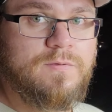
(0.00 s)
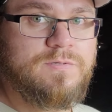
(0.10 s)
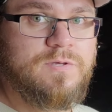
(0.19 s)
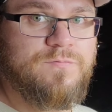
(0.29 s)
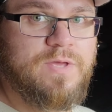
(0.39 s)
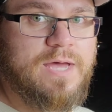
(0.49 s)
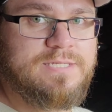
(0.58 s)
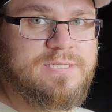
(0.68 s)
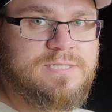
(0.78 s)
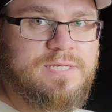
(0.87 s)
So if you guys
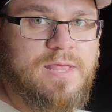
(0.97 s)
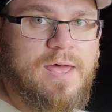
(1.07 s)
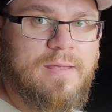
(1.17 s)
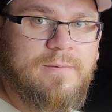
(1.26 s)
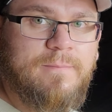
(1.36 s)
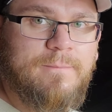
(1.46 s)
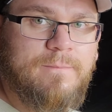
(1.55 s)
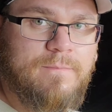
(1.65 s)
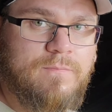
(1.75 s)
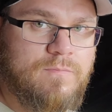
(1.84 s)
can see that,
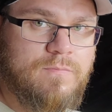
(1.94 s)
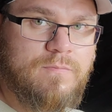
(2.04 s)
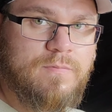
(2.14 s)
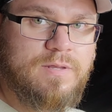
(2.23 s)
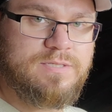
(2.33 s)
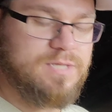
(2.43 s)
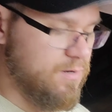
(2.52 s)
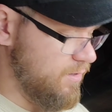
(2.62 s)
that's how they're